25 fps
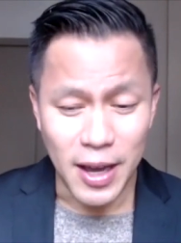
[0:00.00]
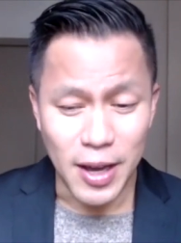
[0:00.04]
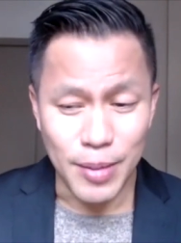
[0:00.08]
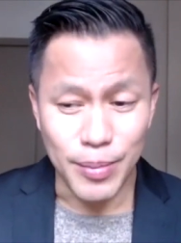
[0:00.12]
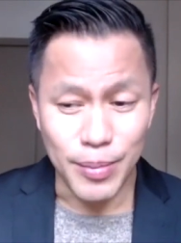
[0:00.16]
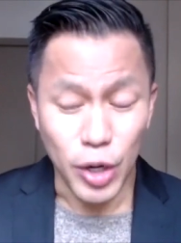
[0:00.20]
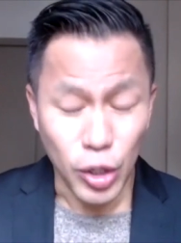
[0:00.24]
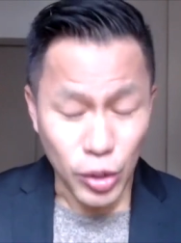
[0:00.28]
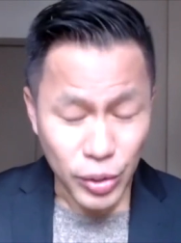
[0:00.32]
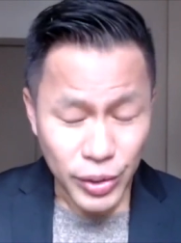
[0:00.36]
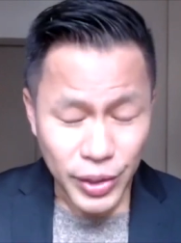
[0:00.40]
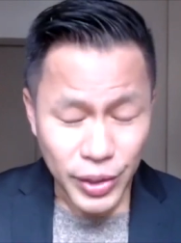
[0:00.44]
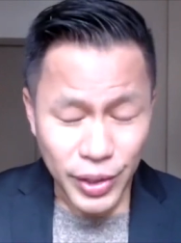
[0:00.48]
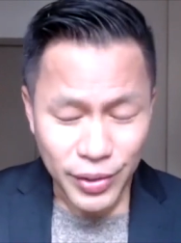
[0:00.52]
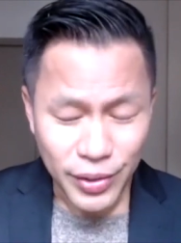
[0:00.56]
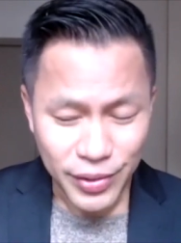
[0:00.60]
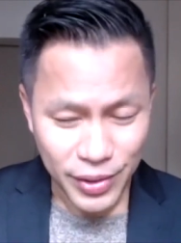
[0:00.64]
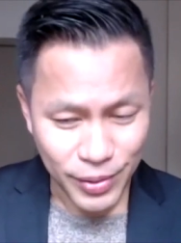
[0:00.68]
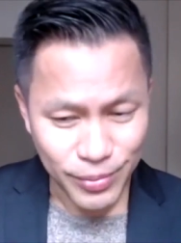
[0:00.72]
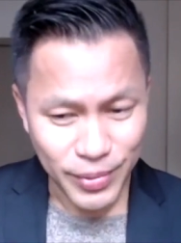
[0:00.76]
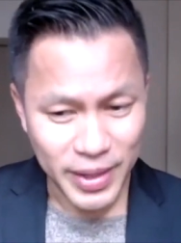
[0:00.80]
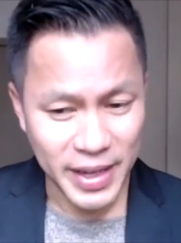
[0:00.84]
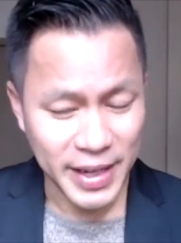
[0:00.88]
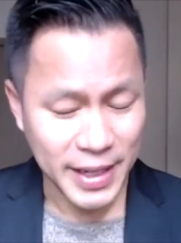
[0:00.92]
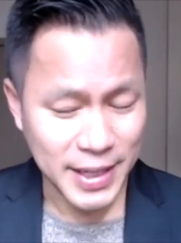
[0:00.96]
earlier
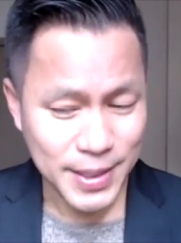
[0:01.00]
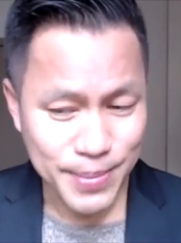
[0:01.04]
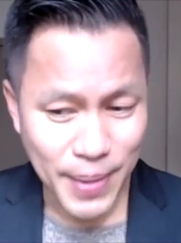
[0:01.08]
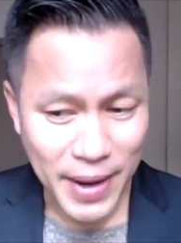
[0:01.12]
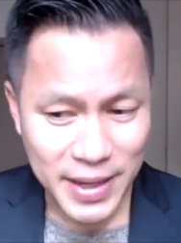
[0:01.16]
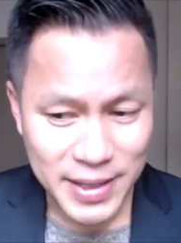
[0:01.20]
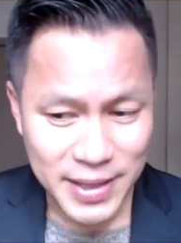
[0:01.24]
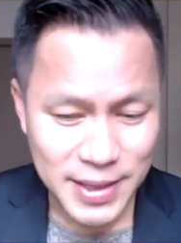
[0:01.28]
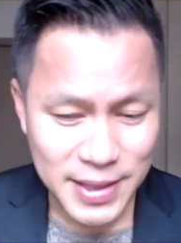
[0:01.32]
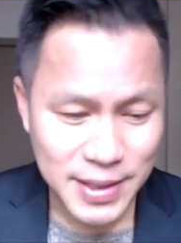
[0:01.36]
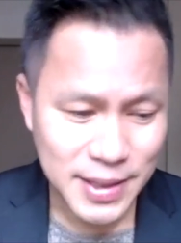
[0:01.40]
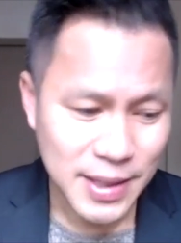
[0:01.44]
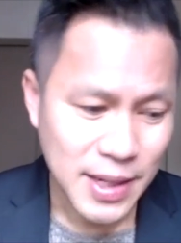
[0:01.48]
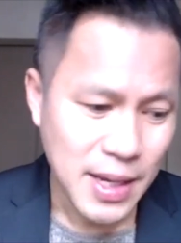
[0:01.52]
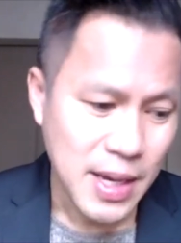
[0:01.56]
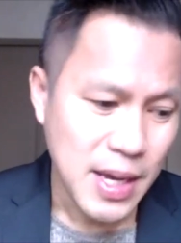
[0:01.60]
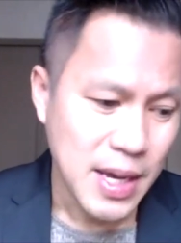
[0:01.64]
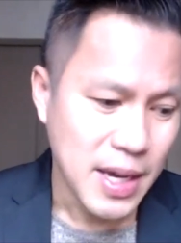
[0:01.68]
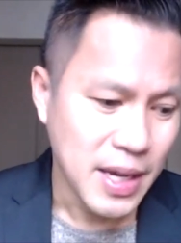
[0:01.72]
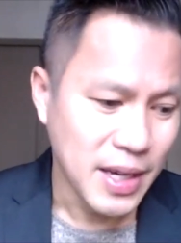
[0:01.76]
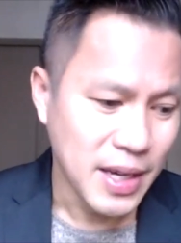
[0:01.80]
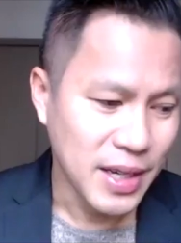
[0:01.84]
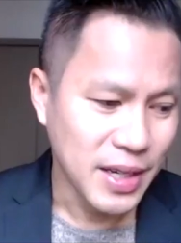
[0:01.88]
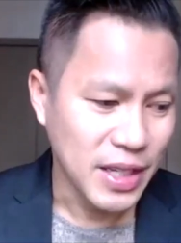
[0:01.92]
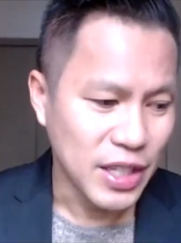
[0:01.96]
than we expected.
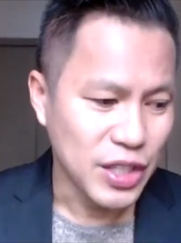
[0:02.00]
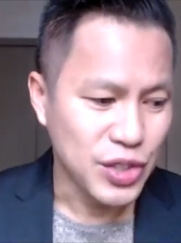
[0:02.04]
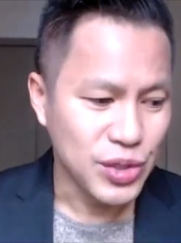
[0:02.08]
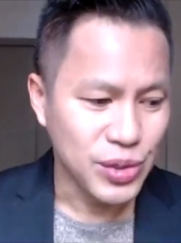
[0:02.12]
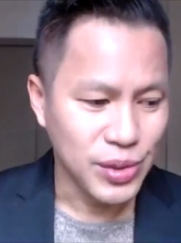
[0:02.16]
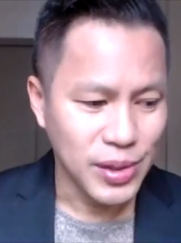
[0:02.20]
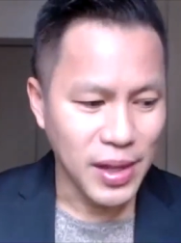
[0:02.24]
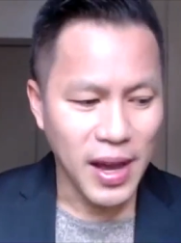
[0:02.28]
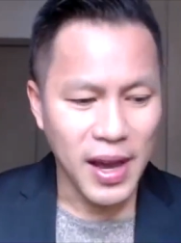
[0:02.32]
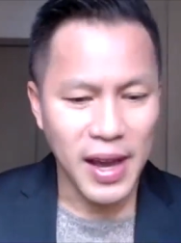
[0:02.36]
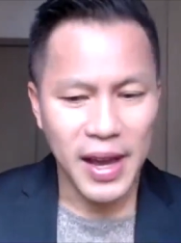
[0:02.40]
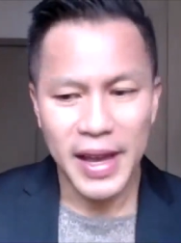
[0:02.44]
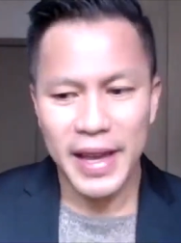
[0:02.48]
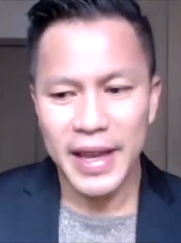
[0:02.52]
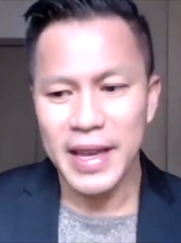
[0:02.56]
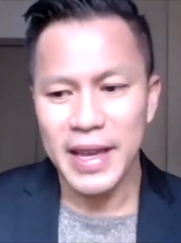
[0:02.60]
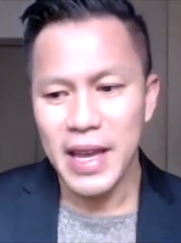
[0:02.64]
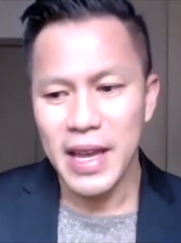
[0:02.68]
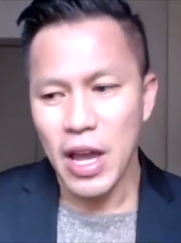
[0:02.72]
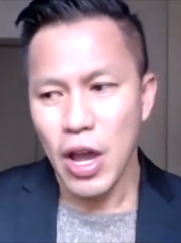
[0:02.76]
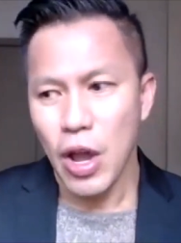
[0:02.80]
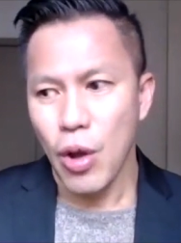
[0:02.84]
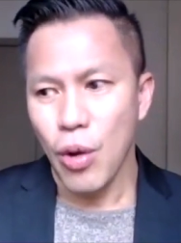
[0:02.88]
In July,